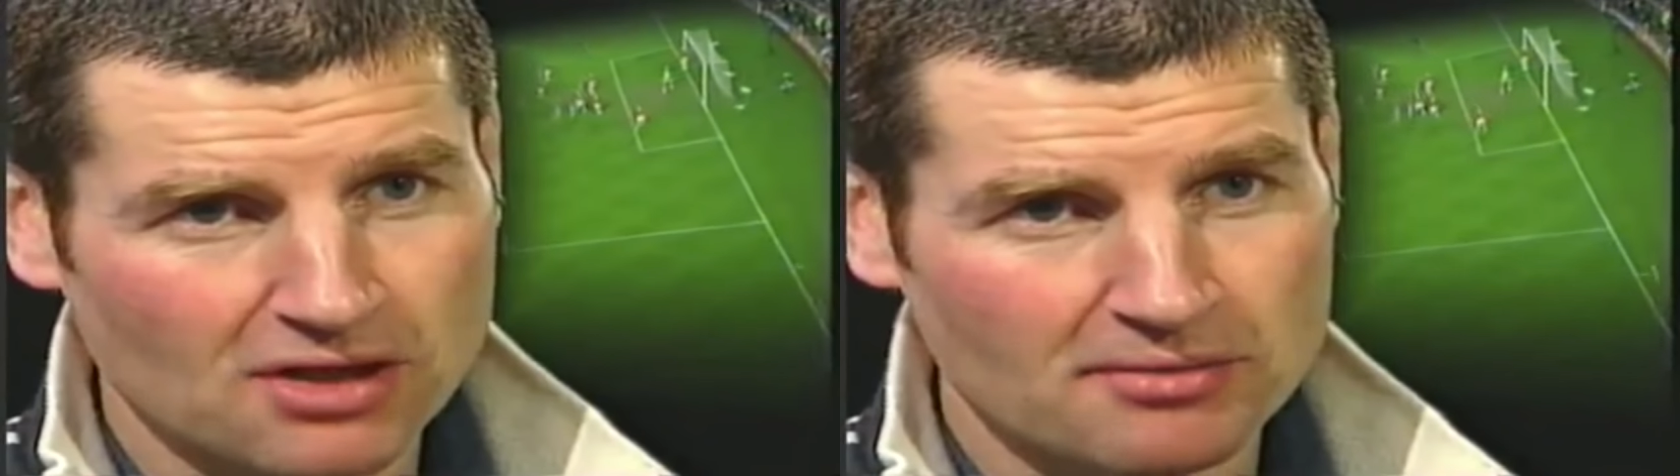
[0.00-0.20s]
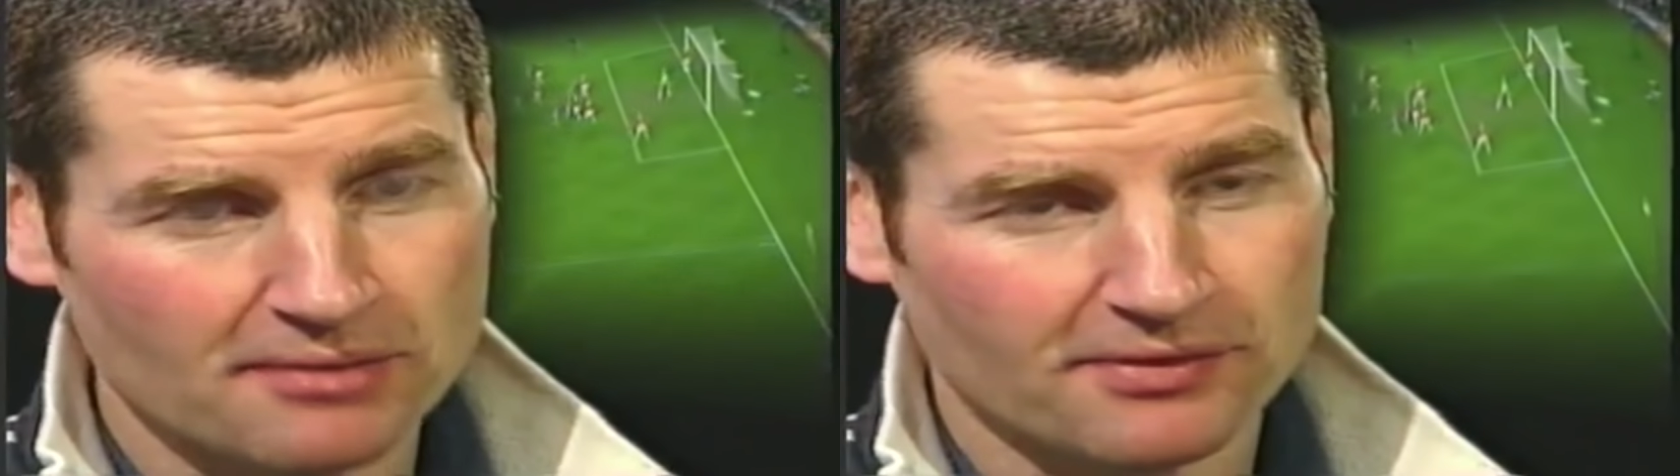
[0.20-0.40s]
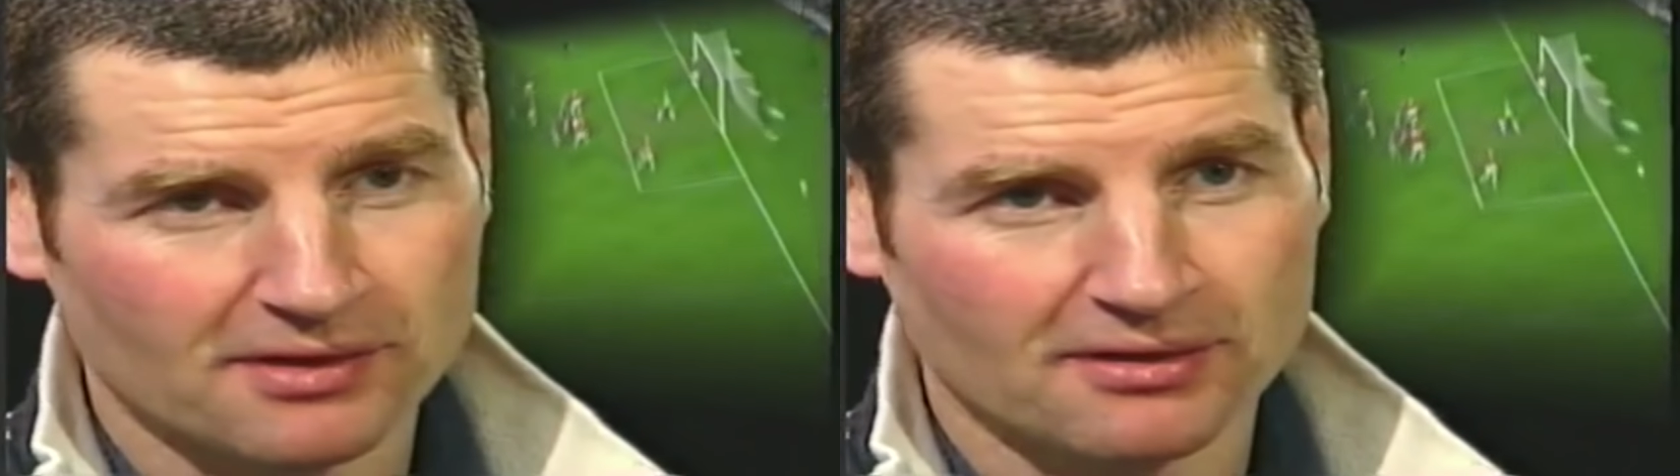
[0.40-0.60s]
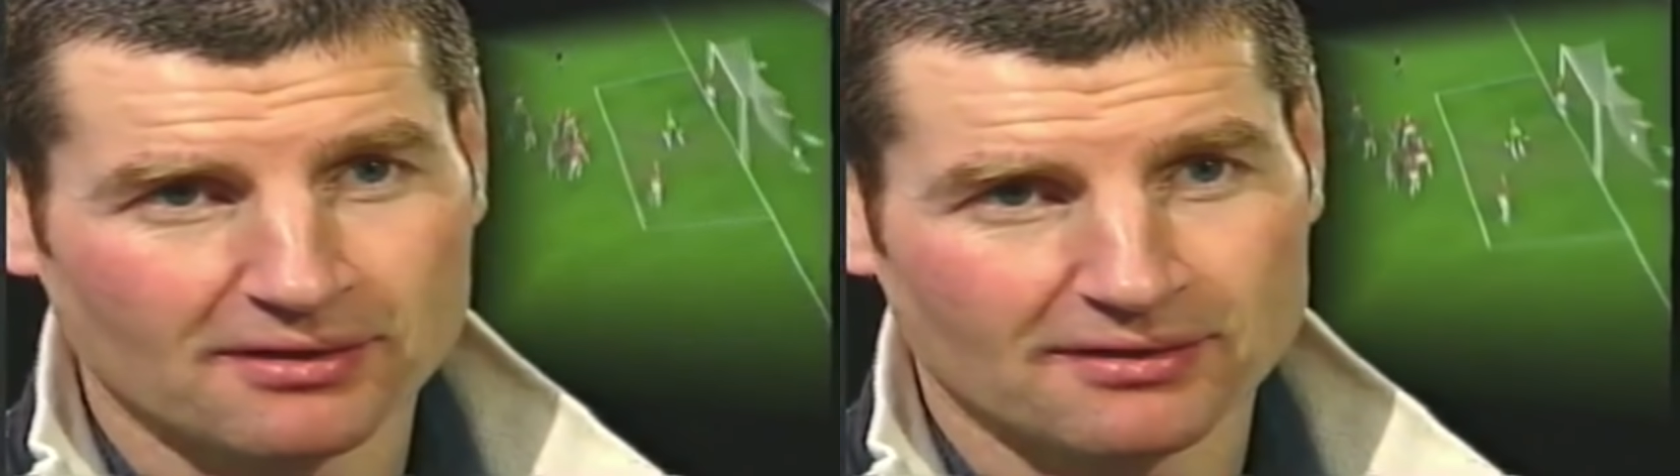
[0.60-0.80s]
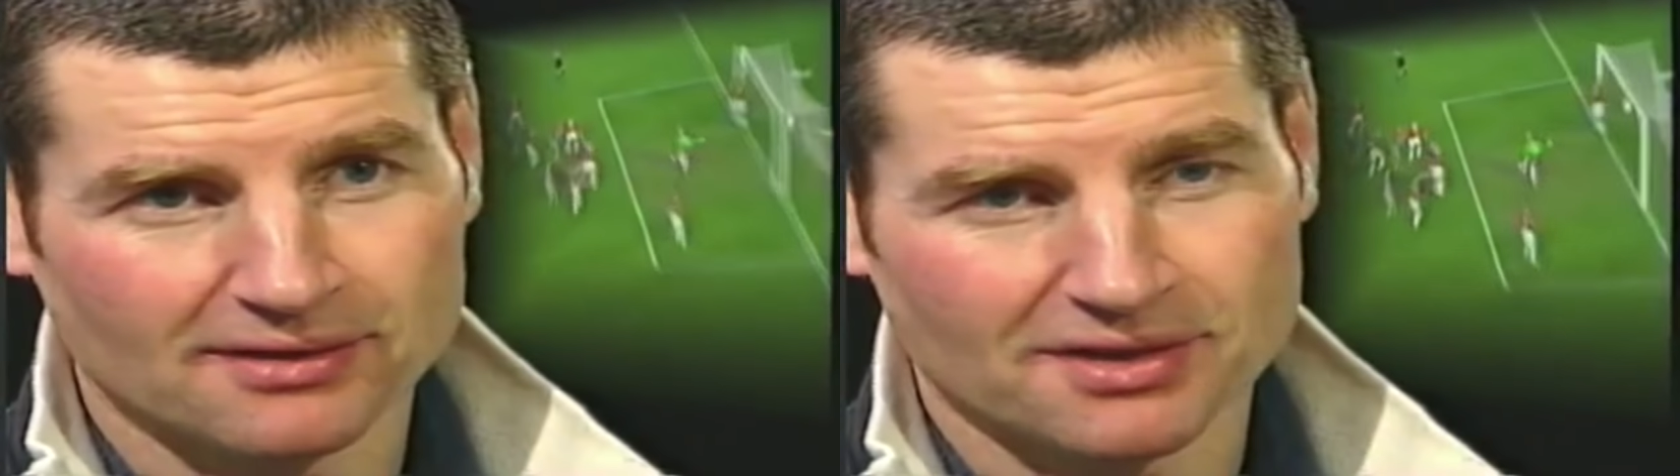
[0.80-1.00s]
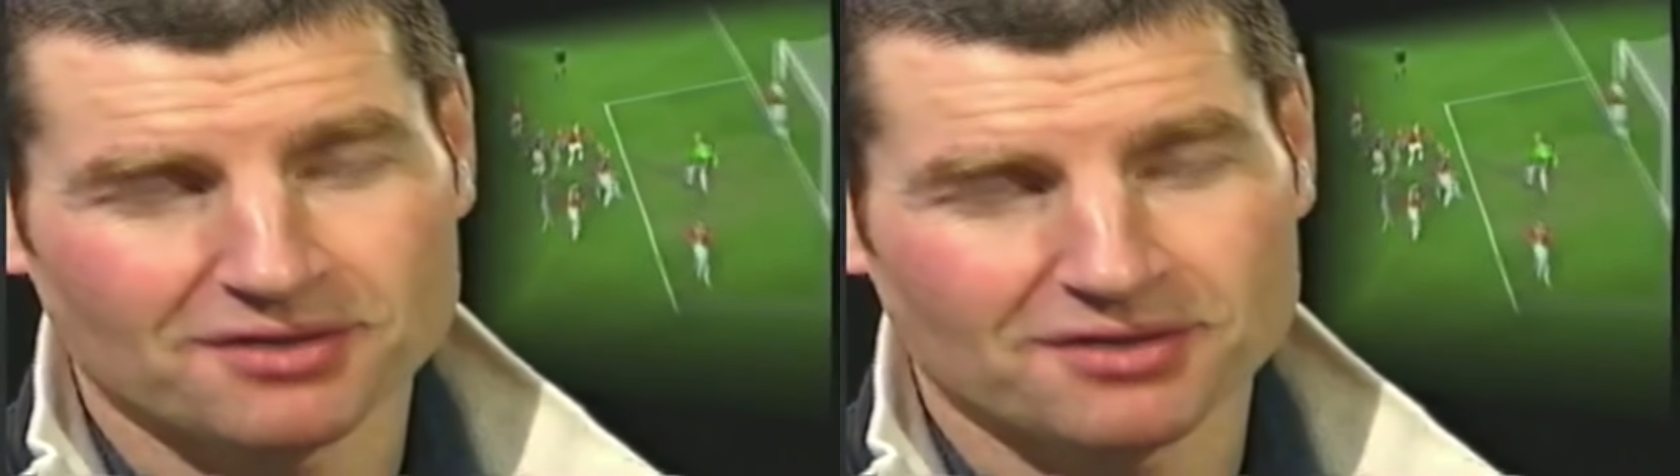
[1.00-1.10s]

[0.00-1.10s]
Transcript: Pete was coming off for corners.